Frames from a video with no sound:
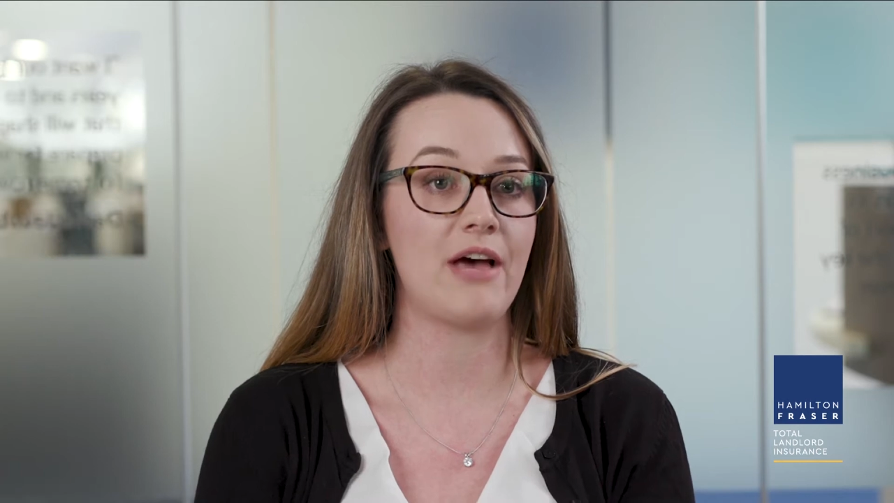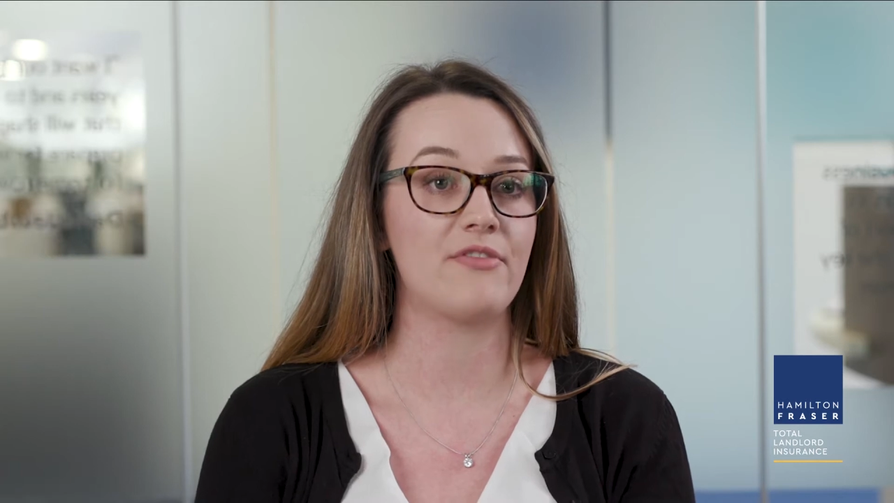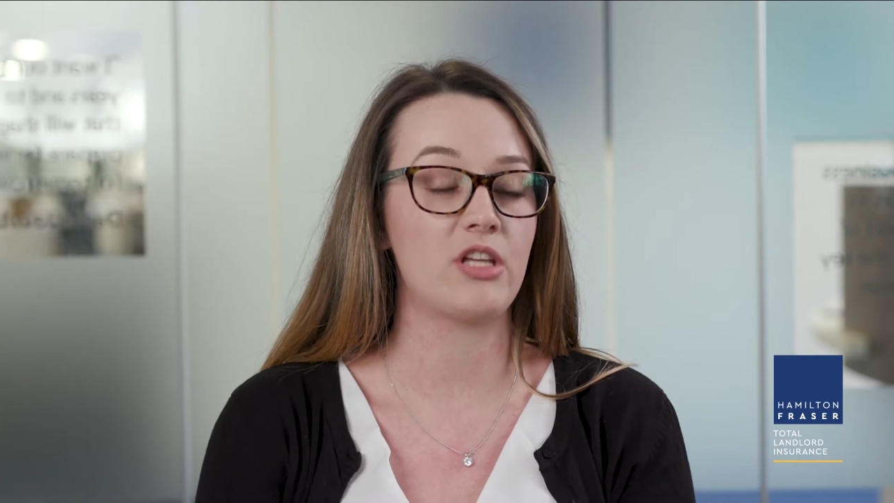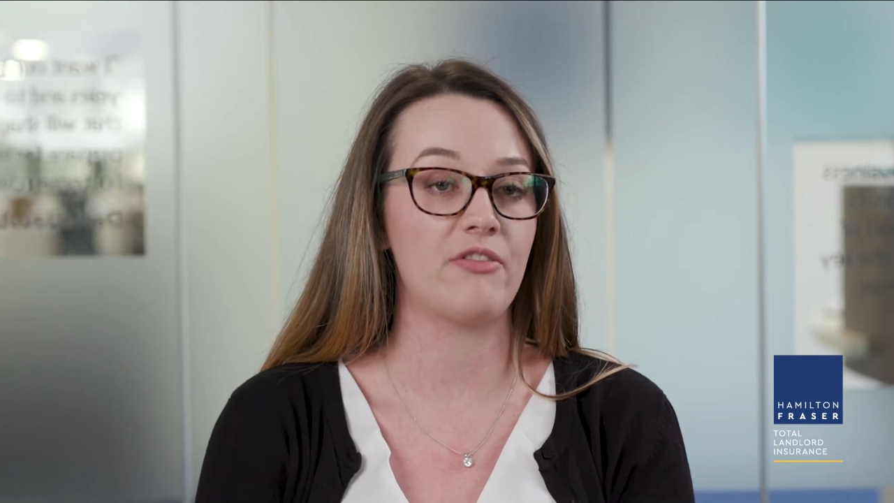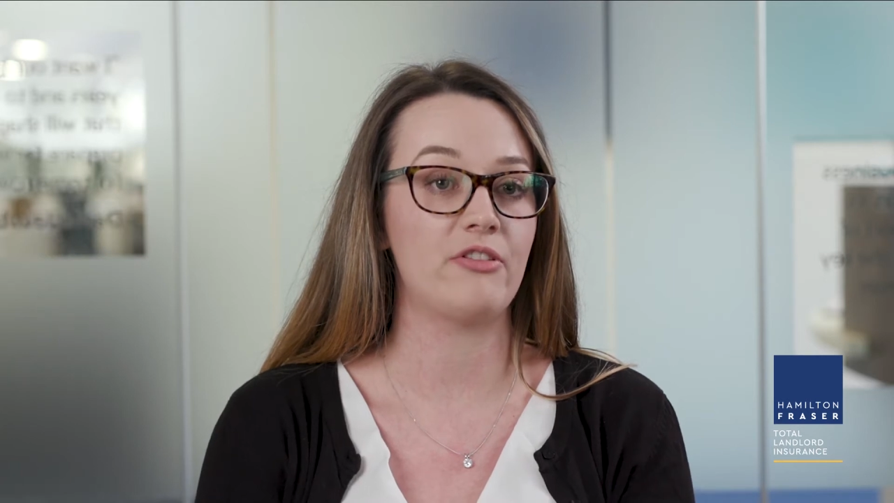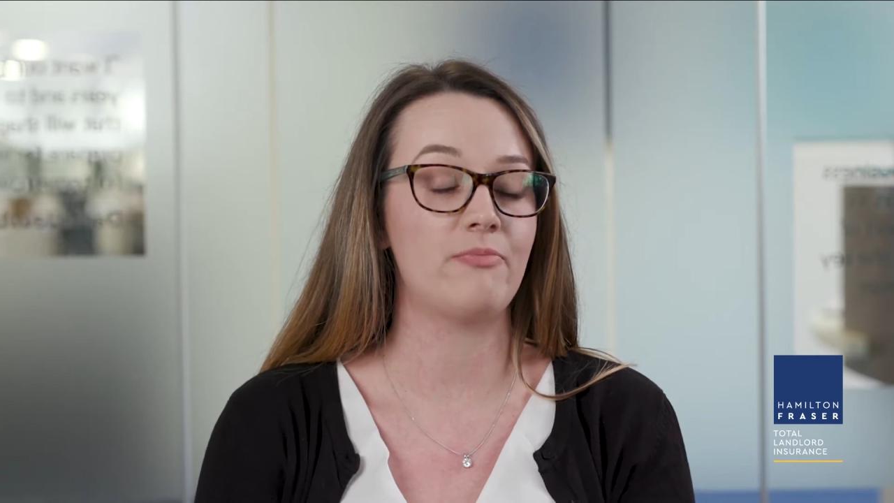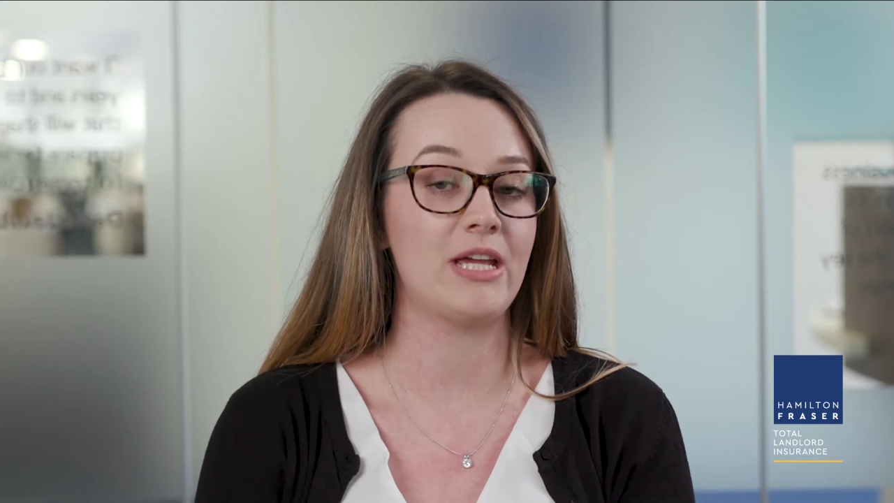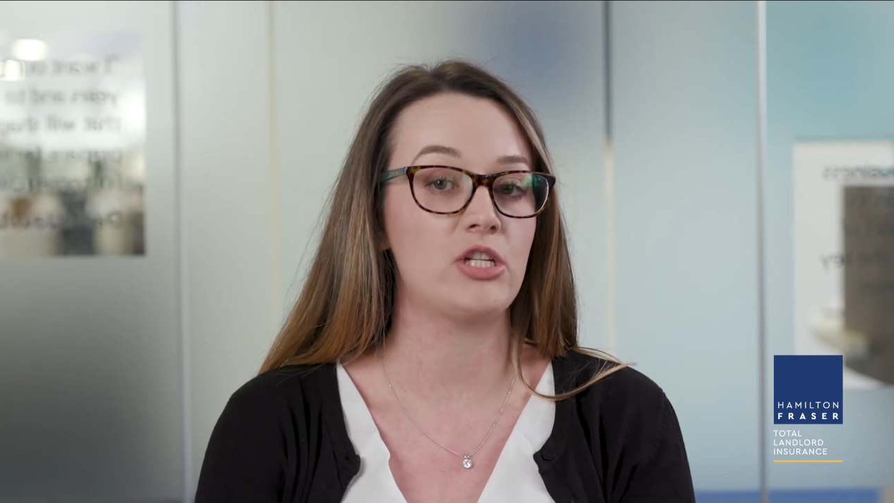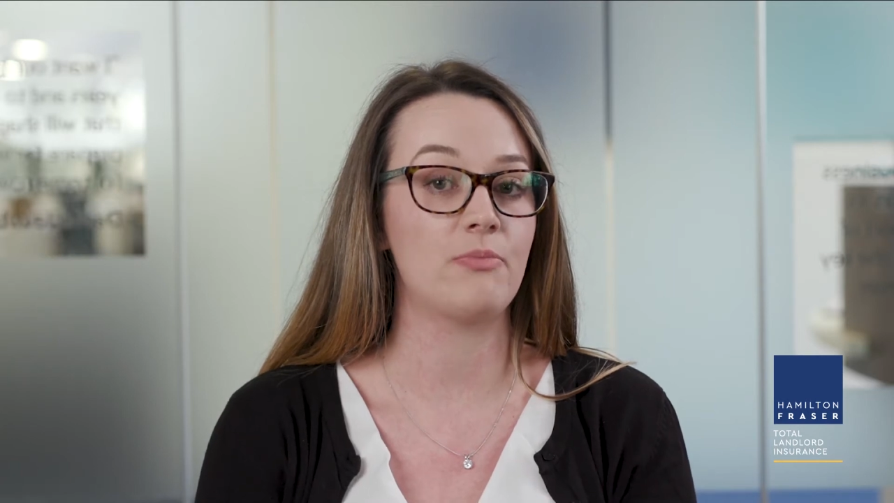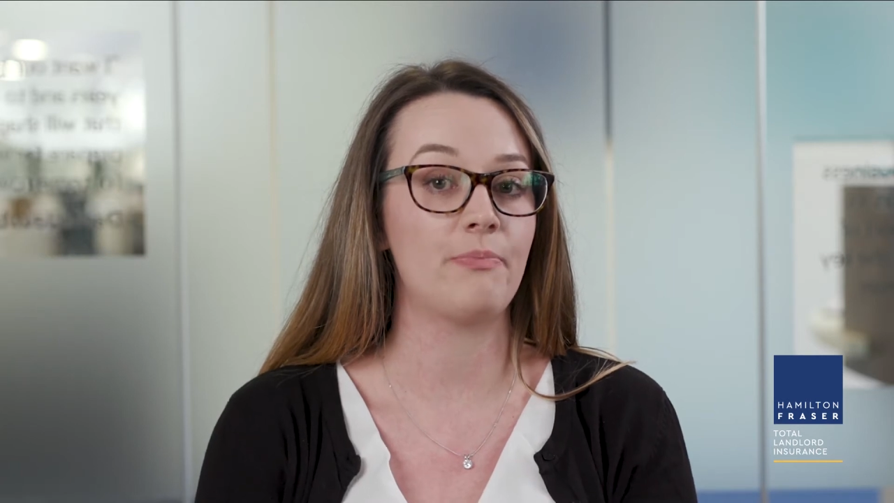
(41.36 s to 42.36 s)
have suffered
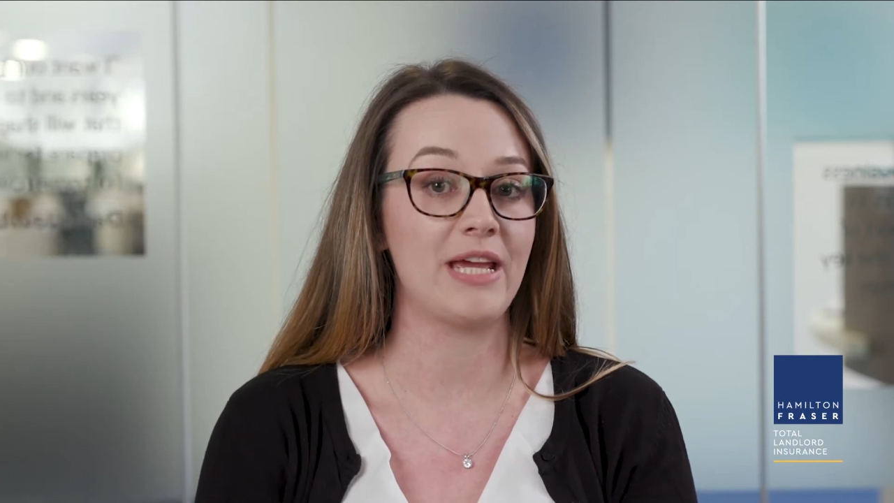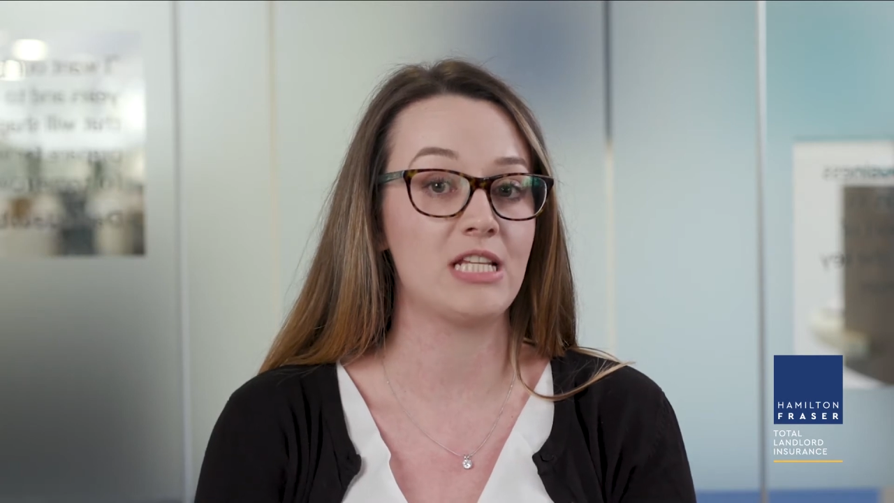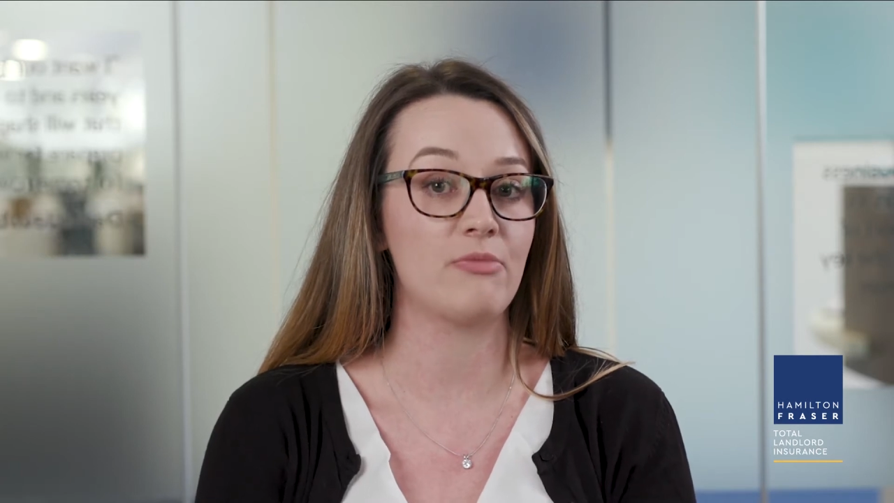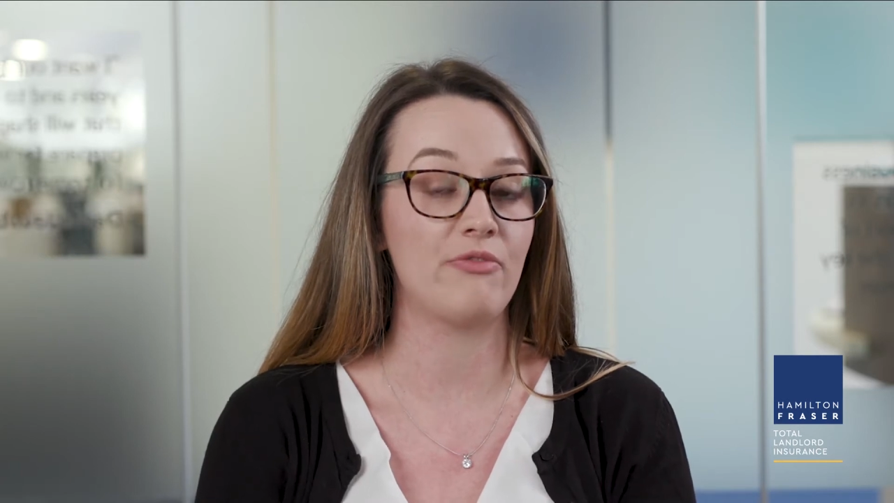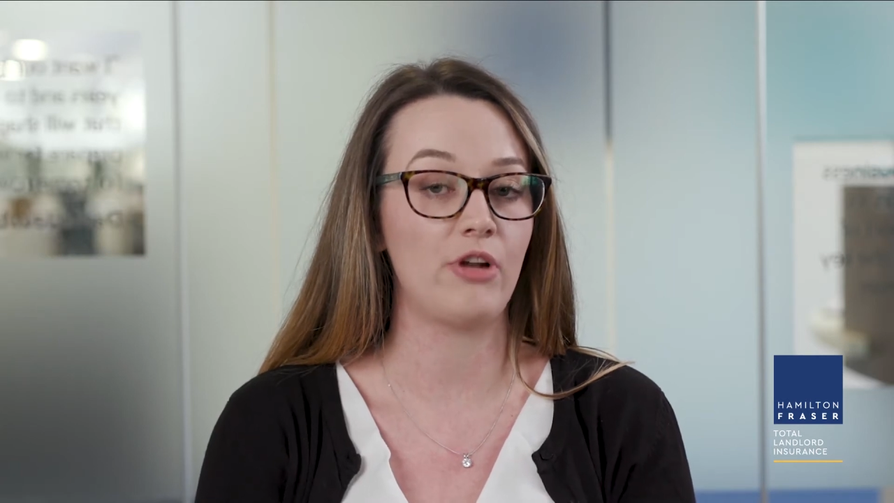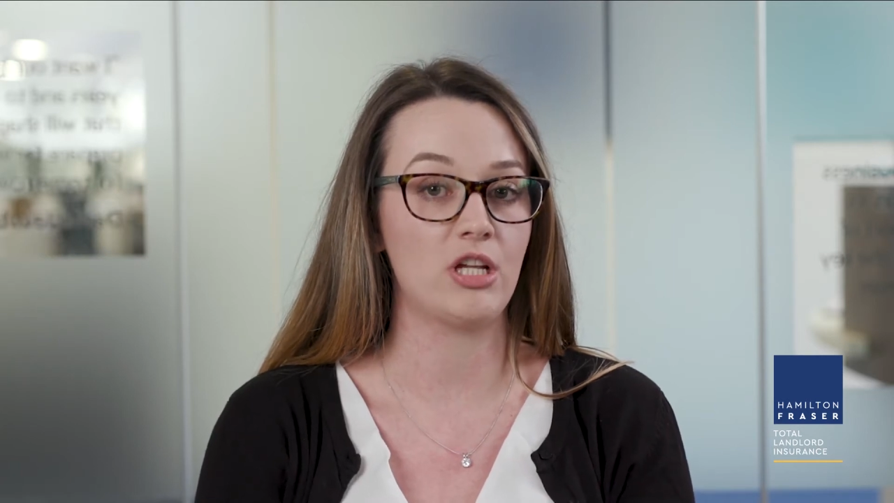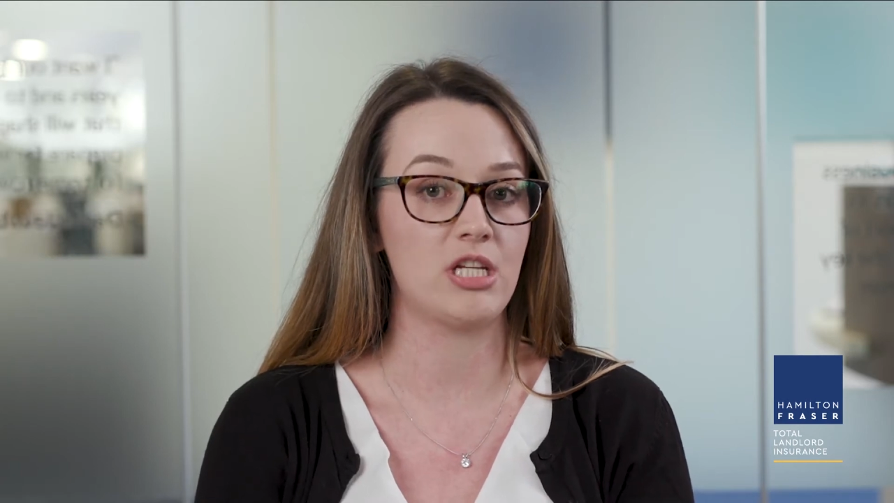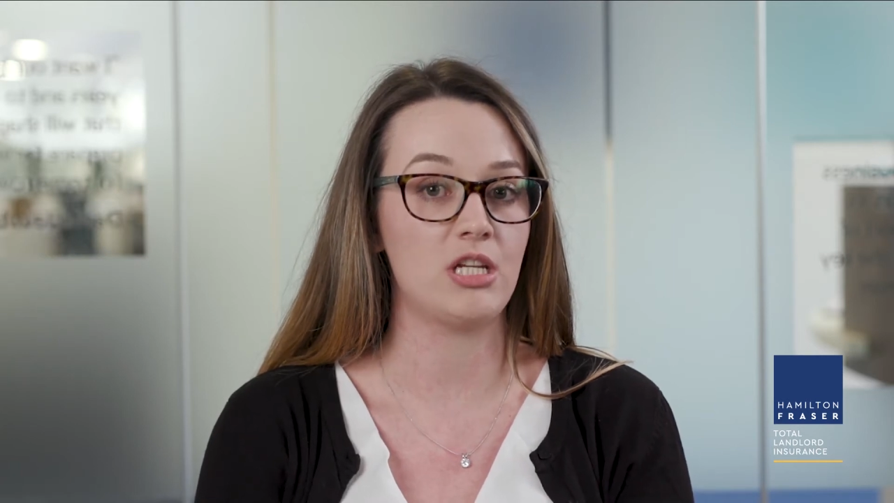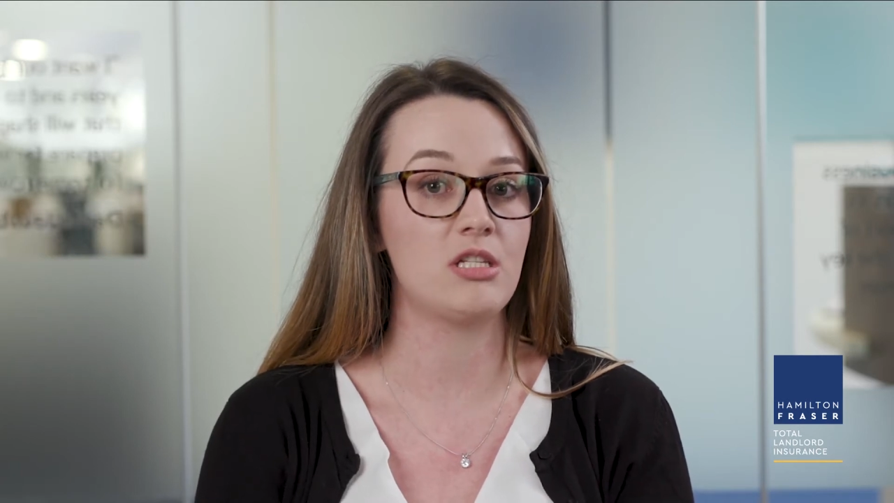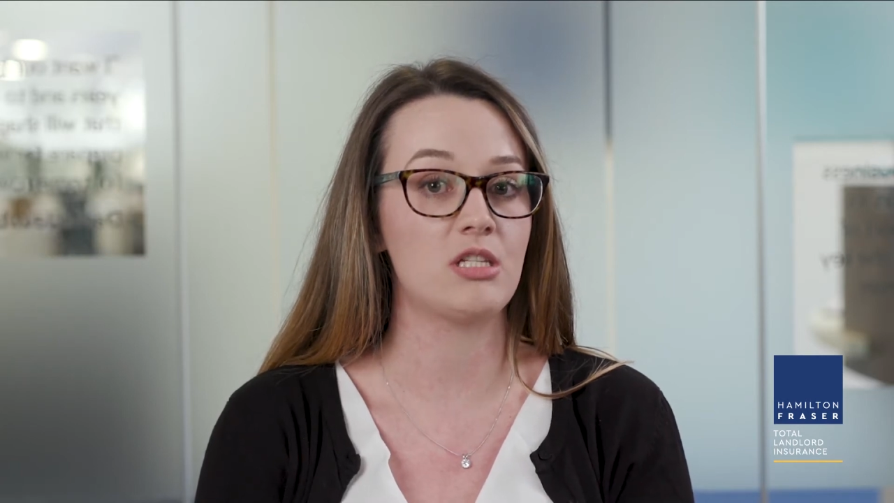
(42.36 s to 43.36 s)
major basement
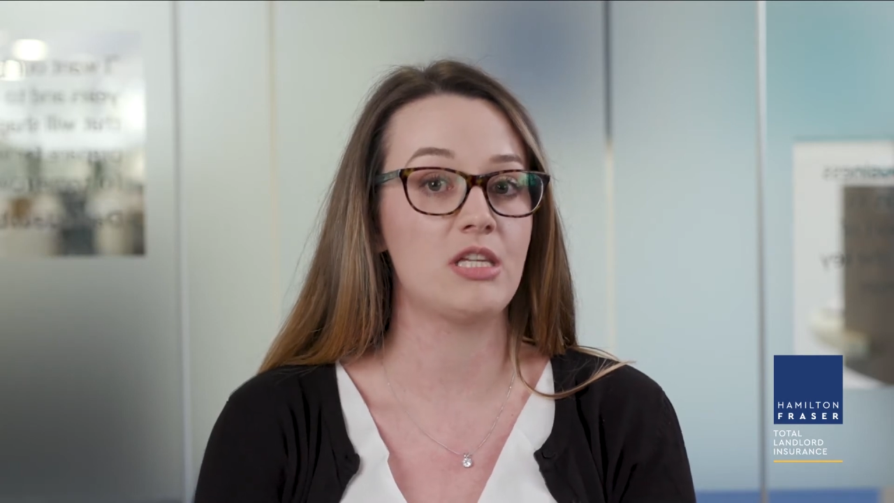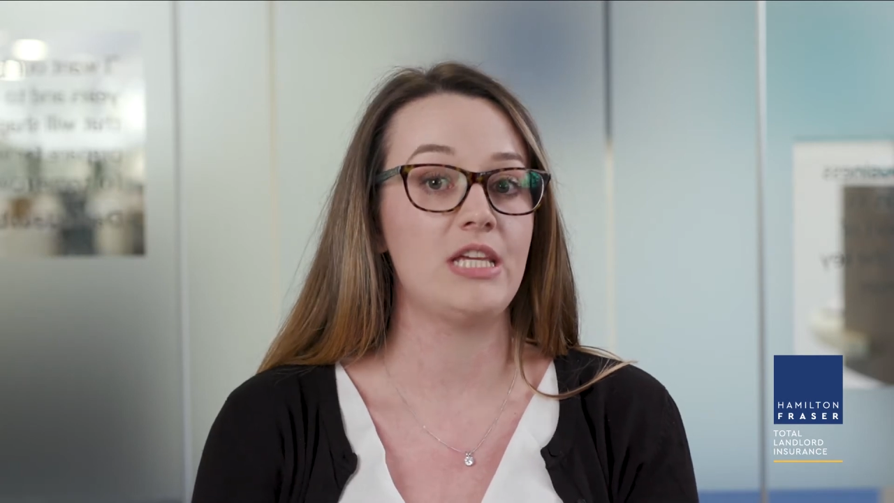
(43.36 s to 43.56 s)
floodings.